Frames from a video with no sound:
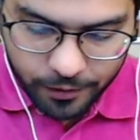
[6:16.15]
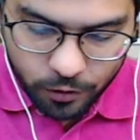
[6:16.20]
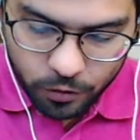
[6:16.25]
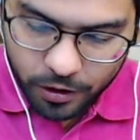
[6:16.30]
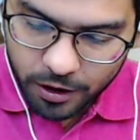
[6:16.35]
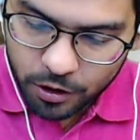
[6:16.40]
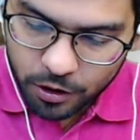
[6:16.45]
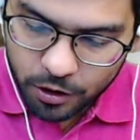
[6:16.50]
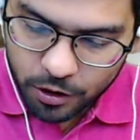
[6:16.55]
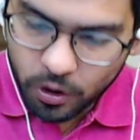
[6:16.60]

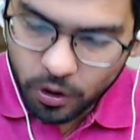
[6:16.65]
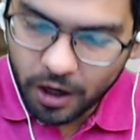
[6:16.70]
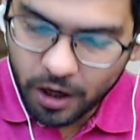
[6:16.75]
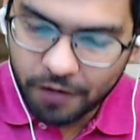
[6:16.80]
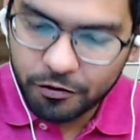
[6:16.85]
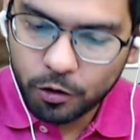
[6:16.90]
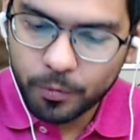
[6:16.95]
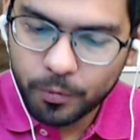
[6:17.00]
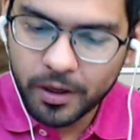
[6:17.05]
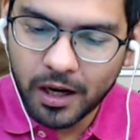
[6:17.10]
Okay, you have
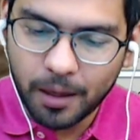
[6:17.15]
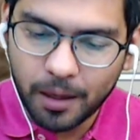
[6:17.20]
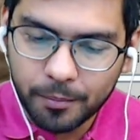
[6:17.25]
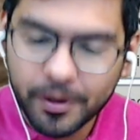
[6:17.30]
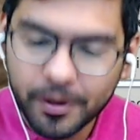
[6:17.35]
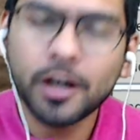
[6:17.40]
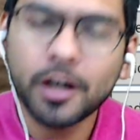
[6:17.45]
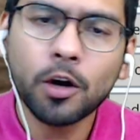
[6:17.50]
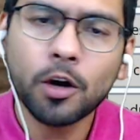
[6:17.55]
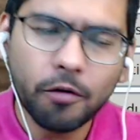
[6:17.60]
to be
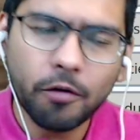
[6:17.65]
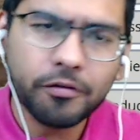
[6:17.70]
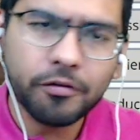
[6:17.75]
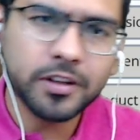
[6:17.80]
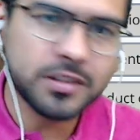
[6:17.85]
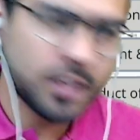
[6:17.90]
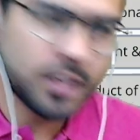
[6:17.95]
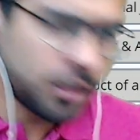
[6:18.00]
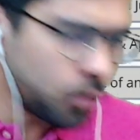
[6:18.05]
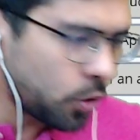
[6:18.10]
updated.
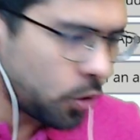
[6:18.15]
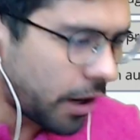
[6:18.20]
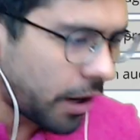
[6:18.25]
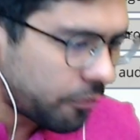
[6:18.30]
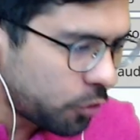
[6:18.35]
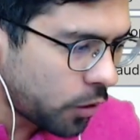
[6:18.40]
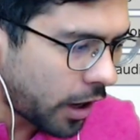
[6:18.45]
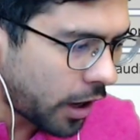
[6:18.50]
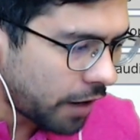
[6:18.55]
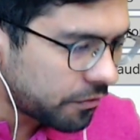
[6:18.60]
Obviously you have
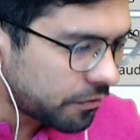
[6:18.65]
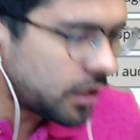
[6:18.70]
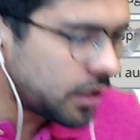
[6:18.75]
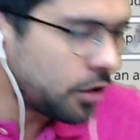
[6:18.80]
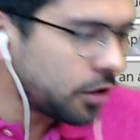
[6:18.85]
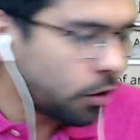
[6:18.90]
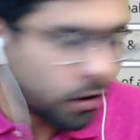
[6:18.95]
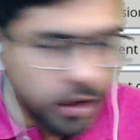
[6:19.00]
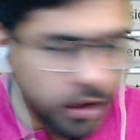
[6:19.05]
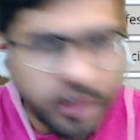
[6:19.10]
to have the
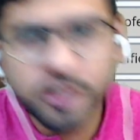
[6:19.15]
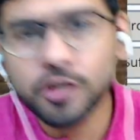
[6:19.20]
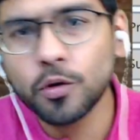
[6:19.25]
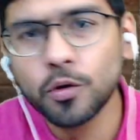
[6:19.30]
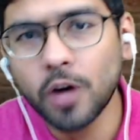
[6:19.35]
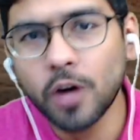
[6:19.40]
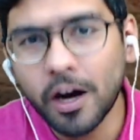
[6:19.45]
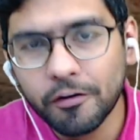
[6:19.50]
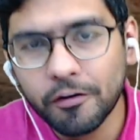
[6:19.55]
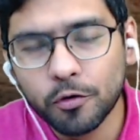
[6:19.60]
knowledge, you
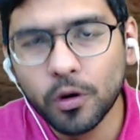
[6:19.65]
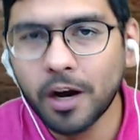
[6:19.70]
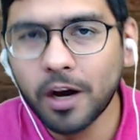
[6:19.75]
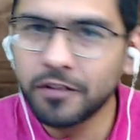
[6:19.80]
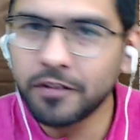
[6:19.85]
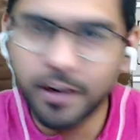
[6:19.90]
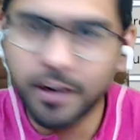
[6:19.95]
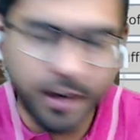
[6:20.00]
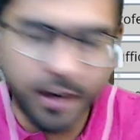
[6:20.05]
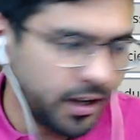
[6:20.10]
have to have the
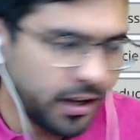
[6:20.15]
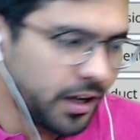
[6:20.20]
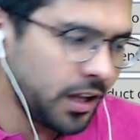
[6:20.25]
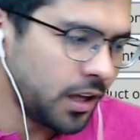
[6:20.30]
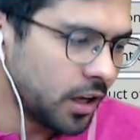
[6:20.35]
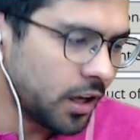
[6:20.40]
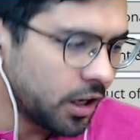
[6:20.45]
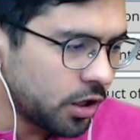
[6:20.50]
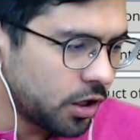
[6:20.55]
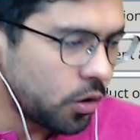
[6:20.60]
degree,
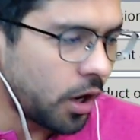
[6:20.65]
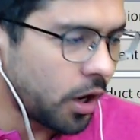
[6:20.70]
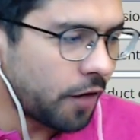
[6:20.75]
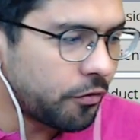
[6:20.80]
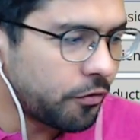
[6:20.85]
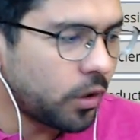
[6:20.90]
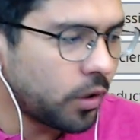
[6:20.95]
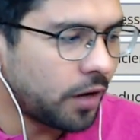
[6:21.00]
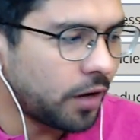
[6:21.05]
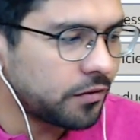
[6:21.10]
you have
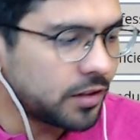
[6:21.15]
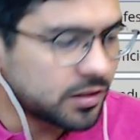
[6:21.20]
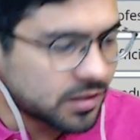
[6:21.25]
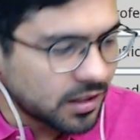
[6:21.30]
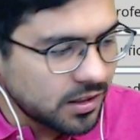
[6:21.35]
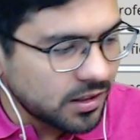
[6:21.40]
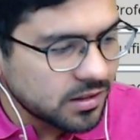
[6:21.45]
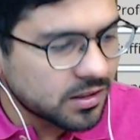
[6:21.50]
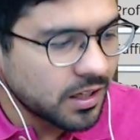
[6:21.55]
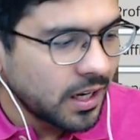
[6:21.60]
to have the
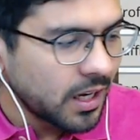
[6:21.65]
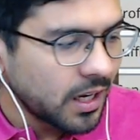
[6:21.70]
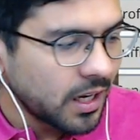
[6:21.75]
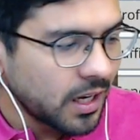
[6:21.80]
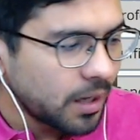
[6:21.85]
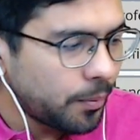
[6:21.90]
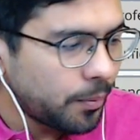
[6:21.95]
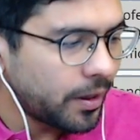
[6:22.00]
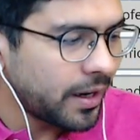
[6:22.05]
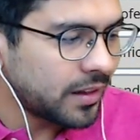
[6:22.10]
skills,
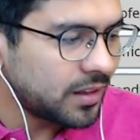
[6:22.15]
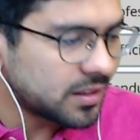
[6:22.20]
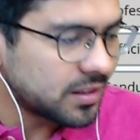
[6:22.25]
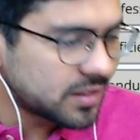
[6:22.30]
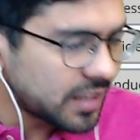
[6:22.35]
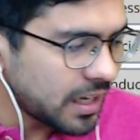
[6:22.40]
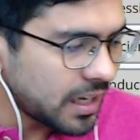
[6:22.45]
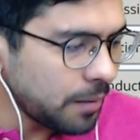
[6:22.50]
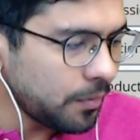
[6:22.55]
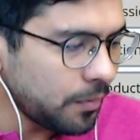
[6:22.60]
but at the
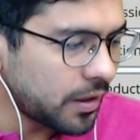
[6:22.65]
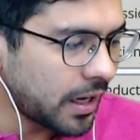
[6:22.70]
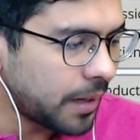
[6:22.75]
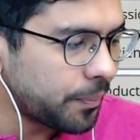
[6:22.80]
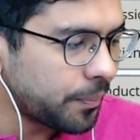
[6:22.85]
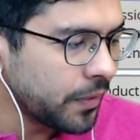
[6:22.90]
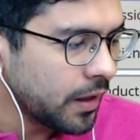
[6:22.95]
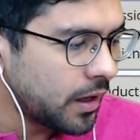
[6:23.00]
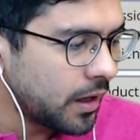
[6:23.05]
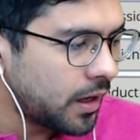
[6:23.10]
same time
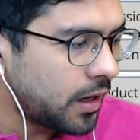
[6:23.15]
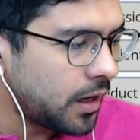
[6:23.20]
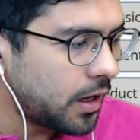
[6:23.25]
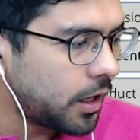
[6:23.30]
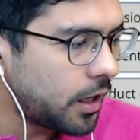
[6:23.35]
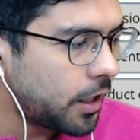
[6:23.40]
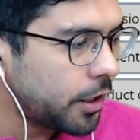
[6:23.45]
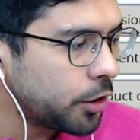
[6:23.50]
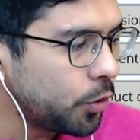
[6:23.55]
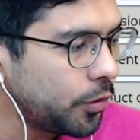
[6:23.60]

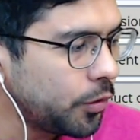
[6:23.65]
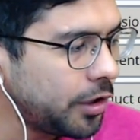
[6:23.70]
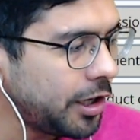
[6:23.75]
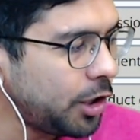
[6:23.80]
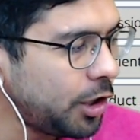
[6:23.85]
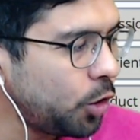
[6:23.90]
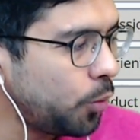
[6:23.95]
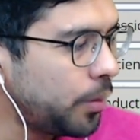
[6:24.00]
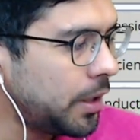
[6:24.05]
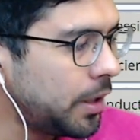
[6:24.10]
you need
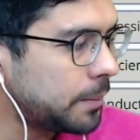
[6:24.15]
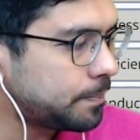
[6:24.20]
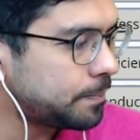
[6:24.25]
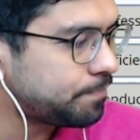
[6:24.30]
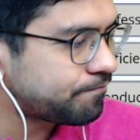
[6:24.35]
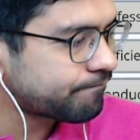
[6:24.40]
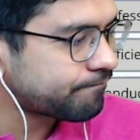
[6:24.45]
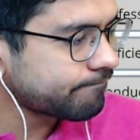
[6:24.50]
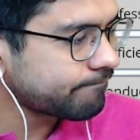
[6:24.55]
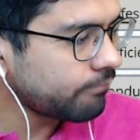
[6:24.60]
to be
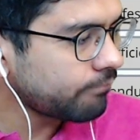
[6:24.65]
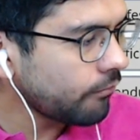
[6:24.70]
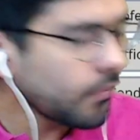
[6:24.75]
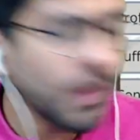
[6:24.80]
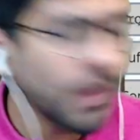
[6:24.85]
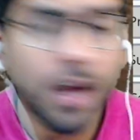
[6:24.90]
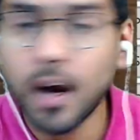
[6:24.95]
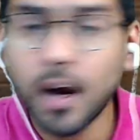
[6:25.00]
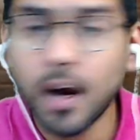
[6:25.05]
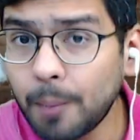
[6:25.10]

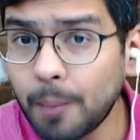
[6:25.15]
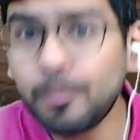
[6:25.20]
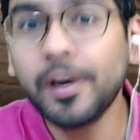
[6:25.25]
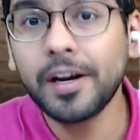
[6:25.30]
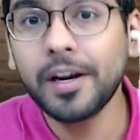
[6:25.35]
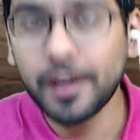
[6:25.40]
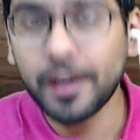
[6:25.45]
updated,